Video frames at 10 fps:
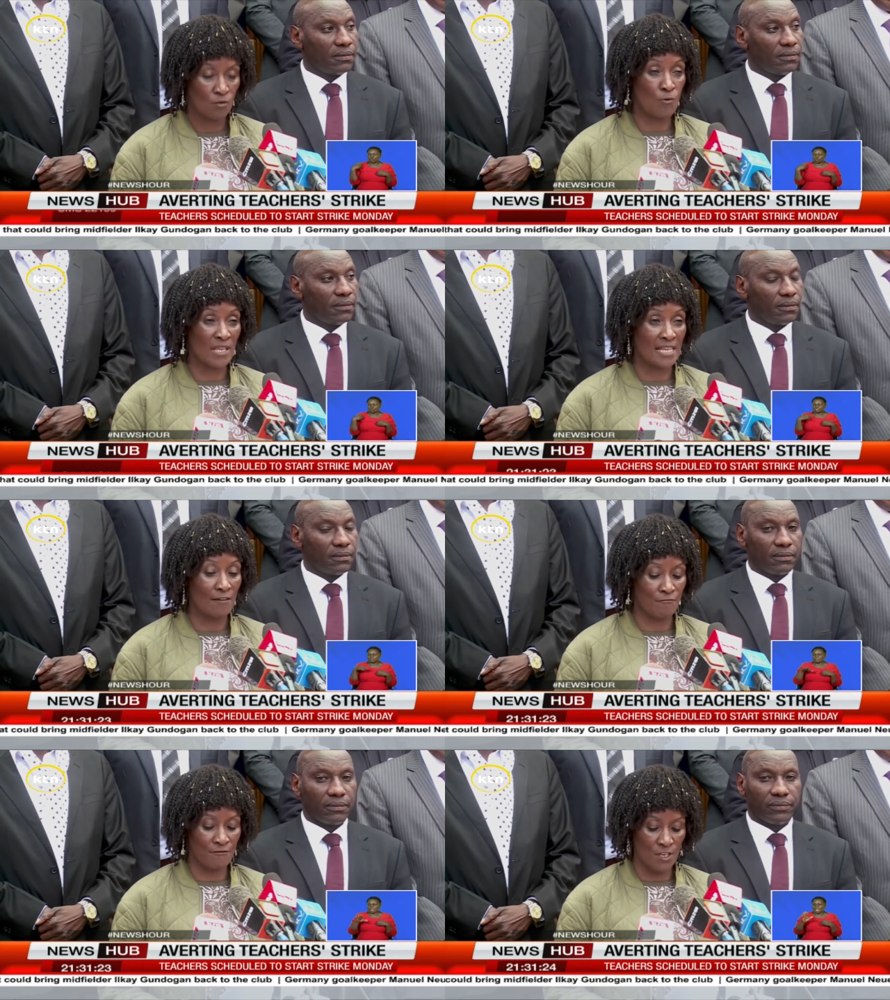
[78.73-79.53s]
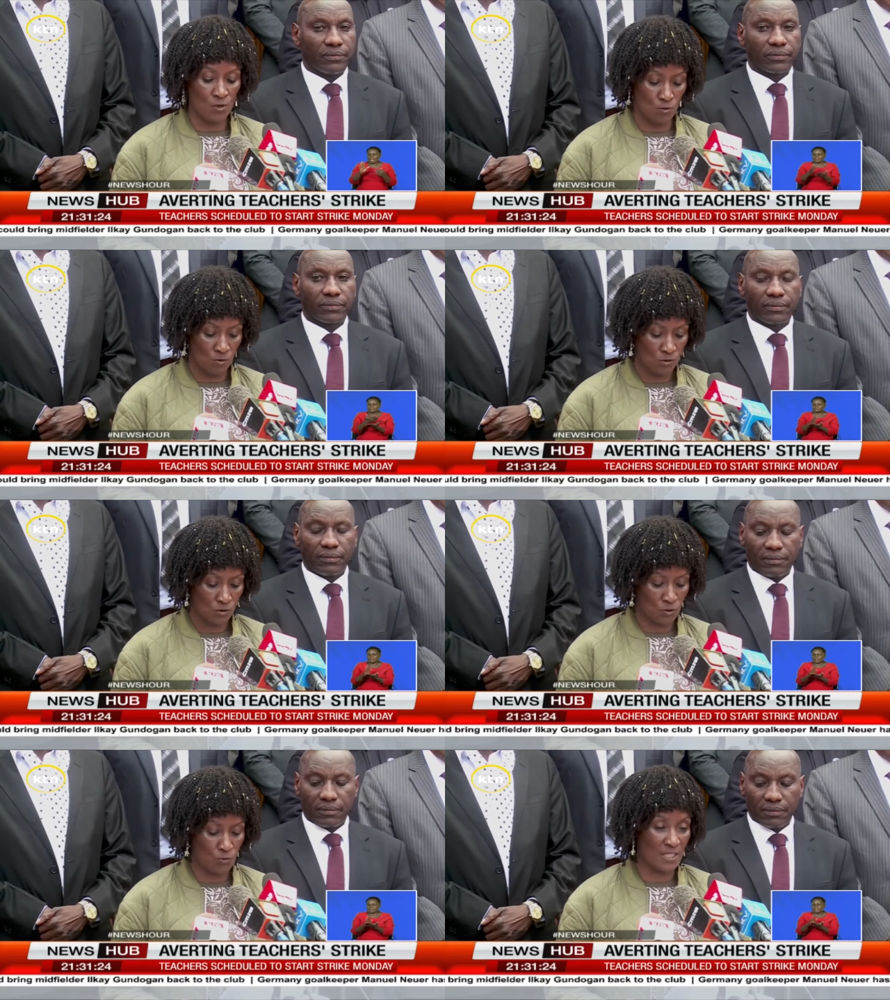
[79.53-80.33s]
Speaker 1: with a view
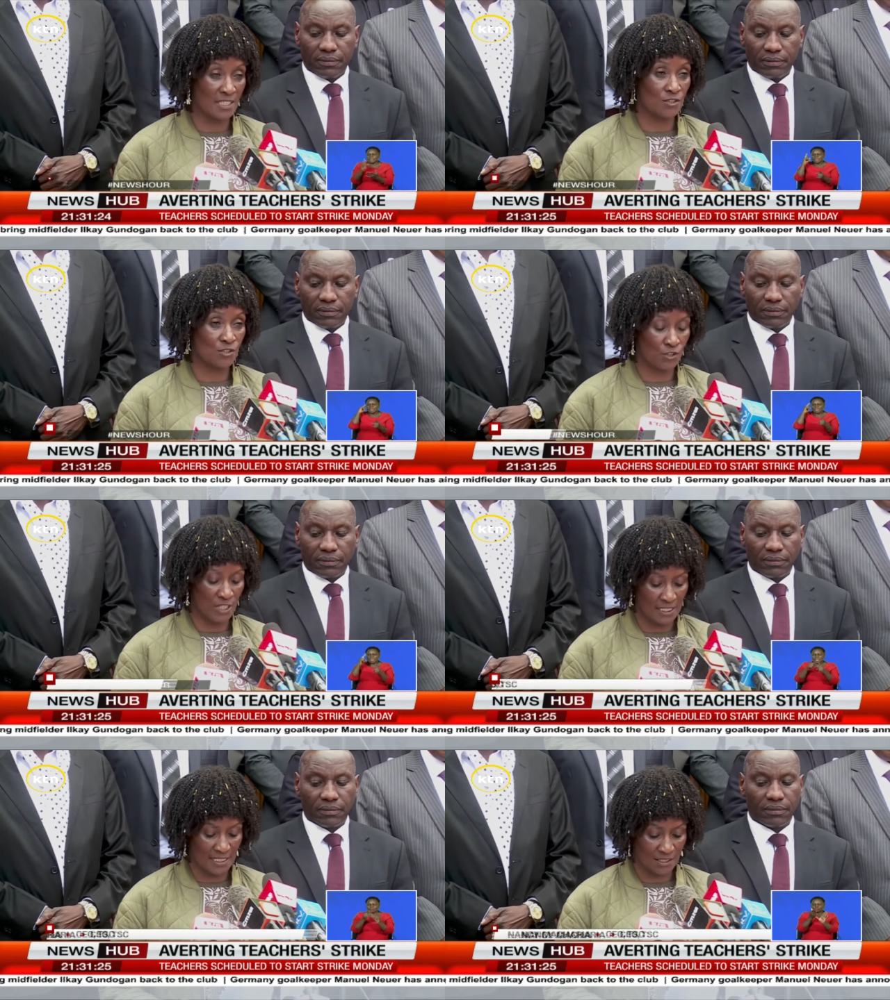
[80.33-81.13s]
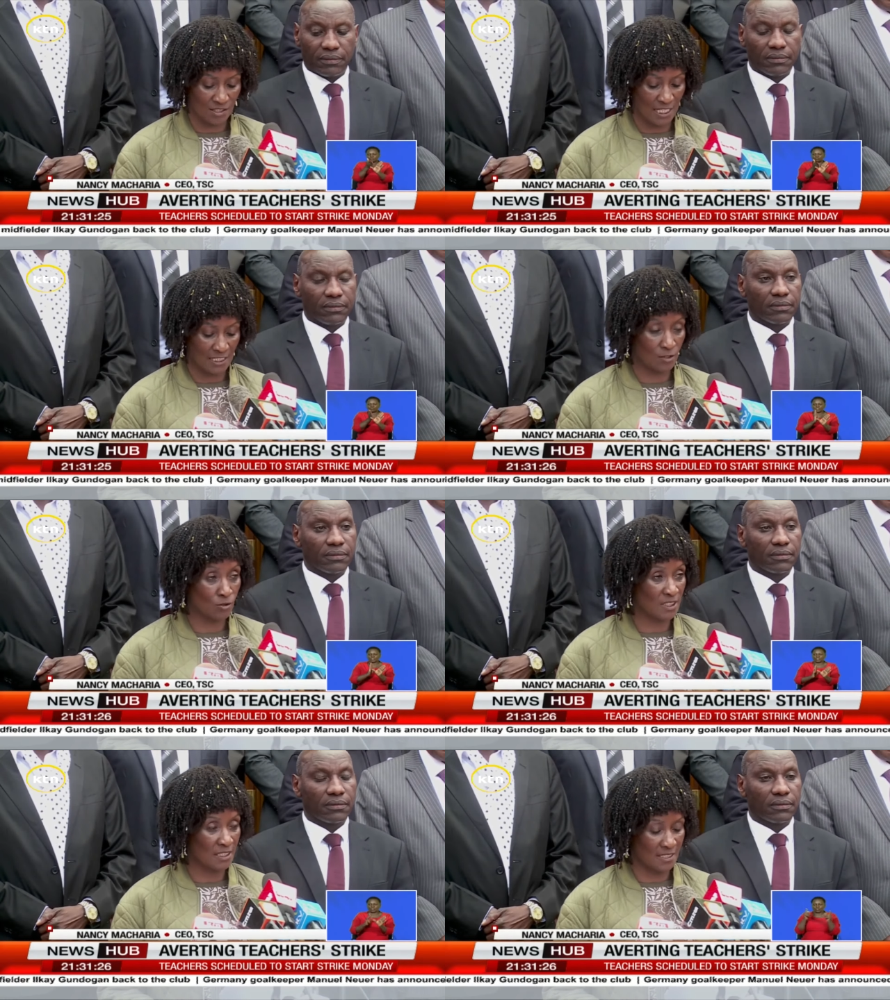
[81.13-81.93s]
to withdrawing the strike
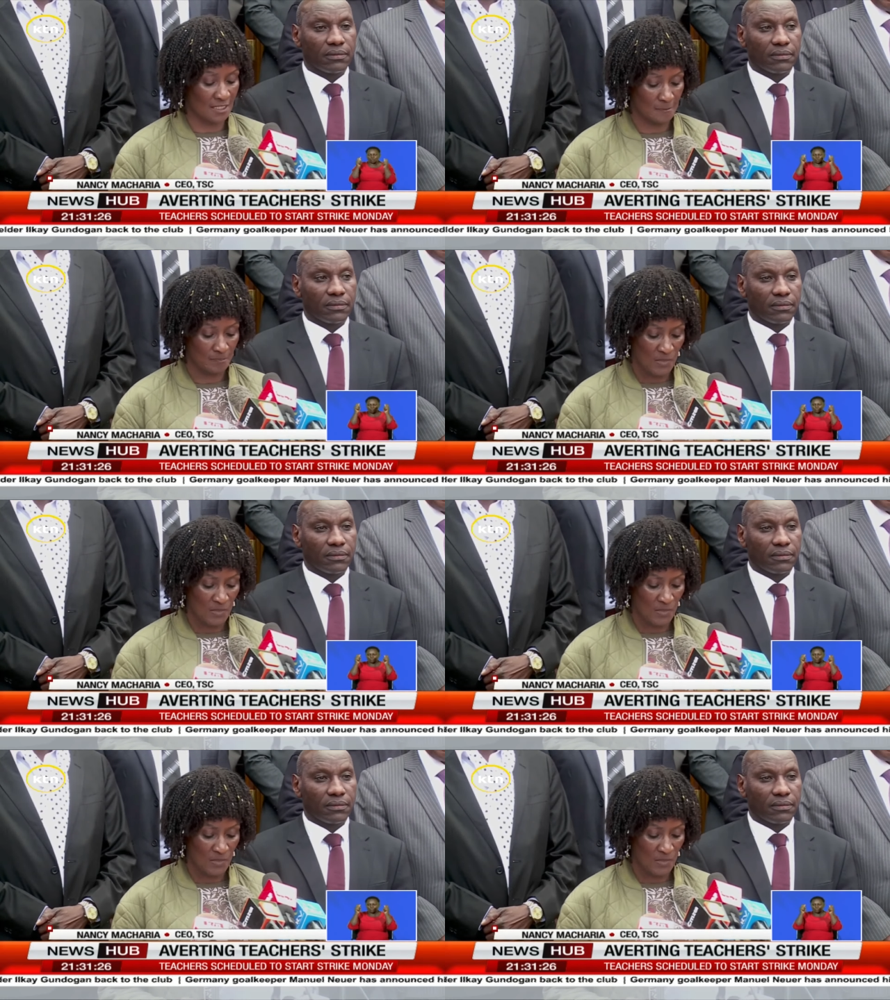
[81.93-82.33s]
notice.